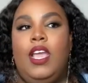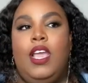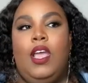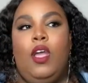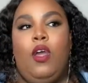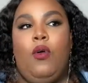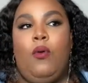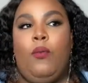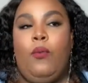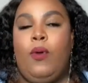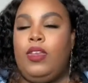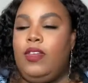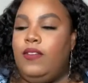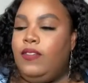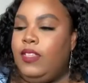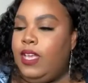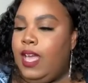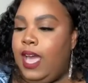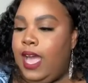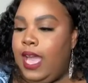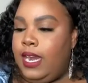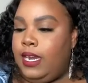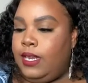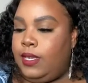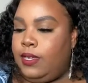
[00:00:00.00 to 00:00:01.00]
One of the
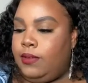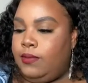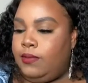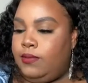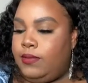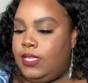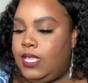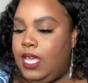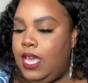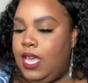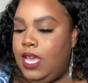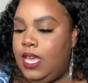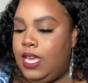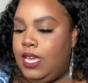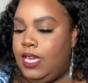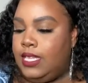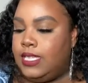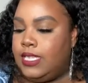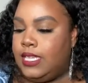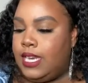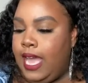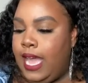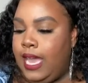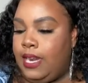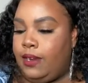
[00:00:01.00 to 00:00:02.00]
items is
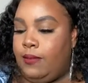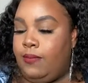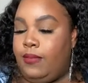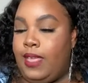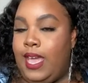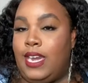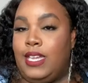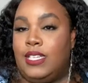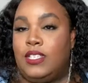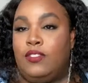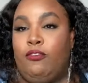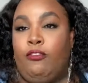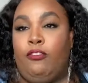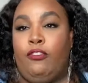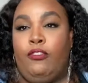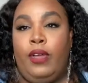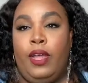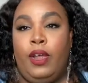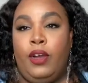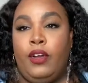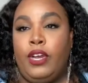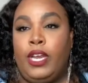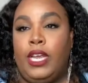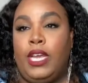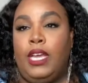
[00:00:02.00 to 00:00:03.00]
an item that is
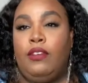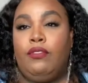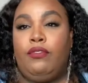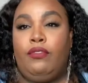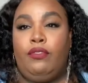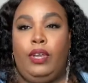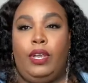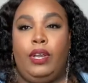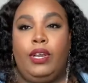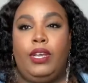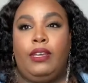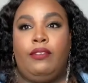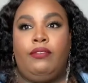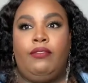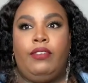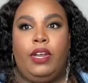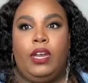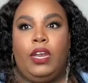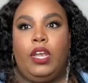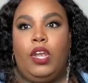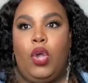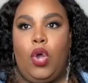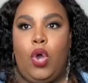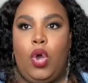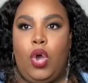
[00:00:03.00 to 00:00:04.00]
very, very,
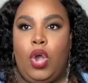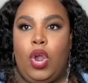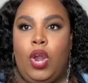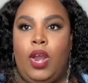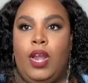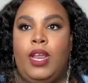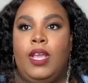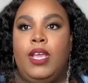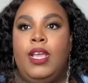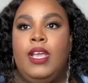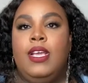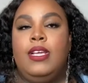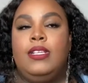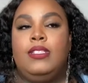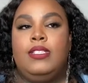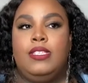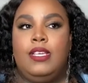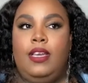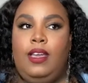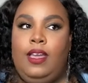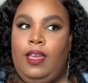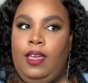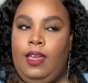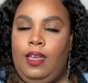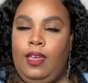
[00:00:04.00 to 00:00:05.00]
very hard to
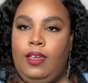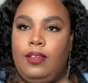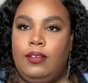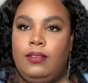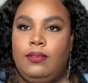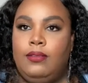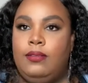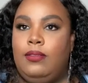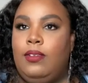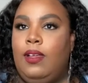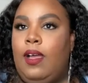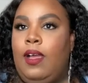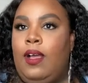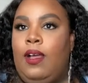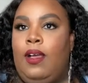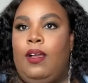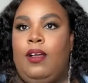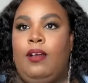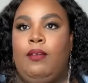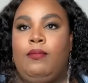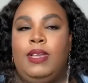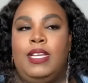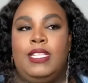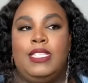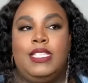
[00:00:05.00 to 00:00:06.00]
get.
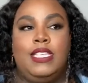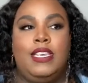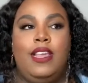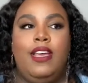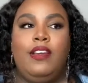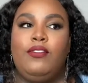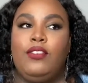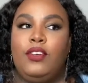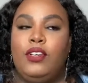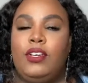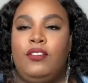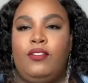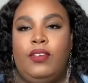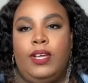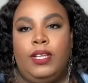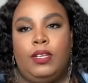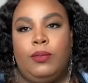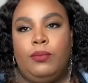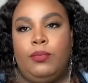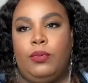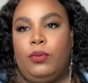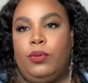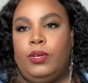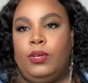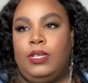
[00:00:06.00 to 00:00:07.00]
Um, it's never
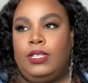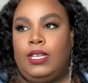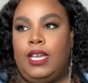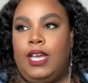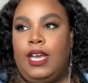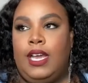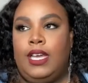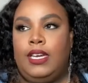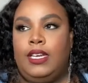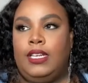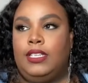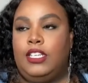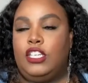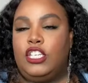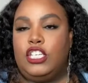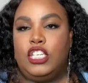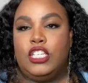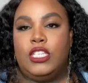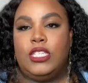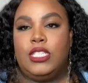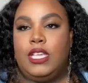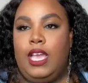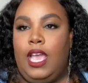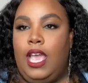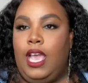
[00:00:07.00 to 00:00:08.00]
available online unless you're
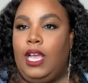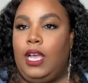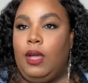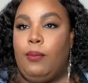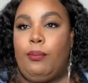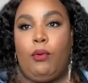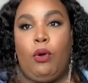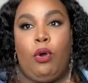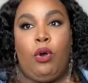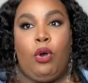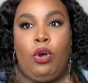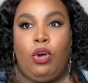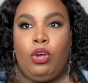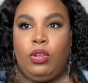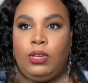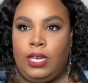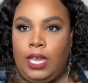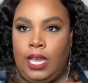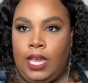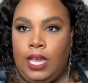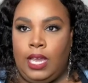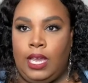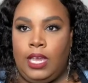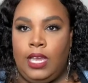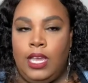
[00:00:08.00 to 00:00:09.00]
staying up all
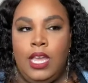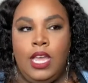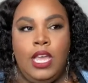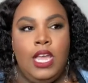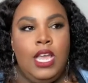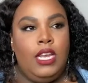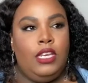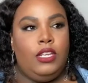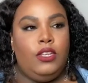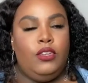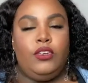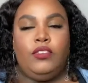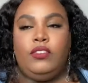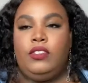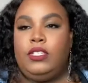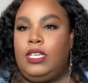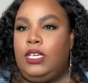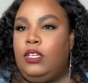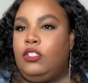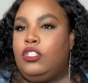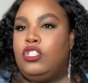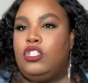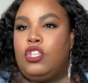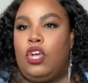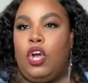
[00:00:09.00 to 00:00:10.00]
night, literally
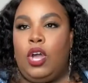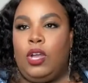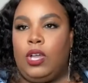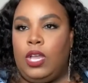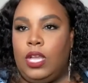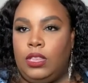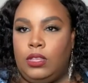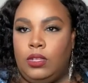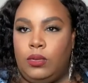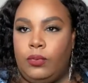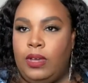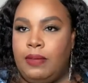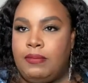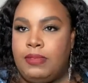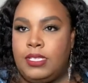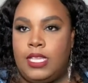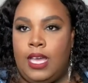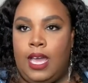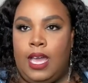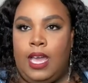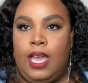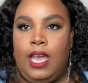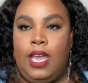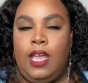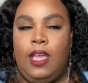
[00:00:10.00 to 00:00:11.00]
stalking the
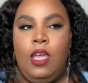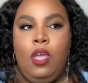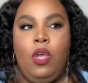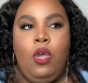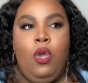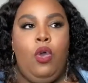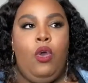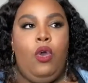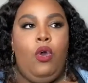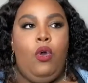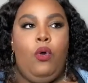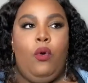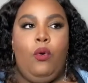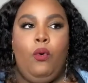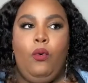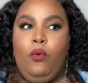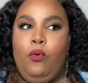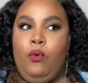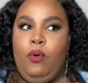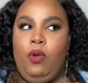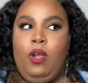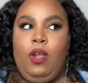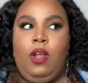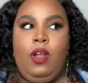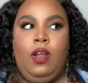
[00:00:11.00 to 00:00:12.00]
website,
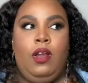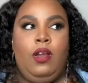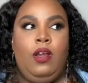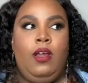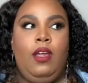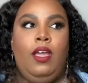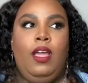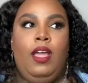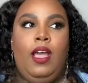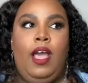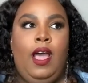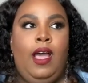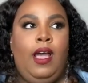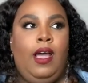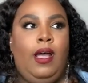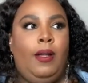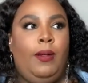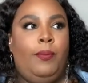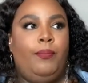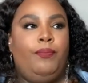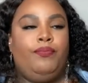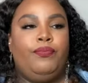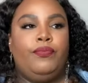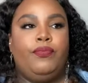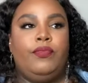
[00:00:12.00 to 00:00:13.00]
or
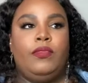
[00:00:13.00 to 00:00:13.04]
um,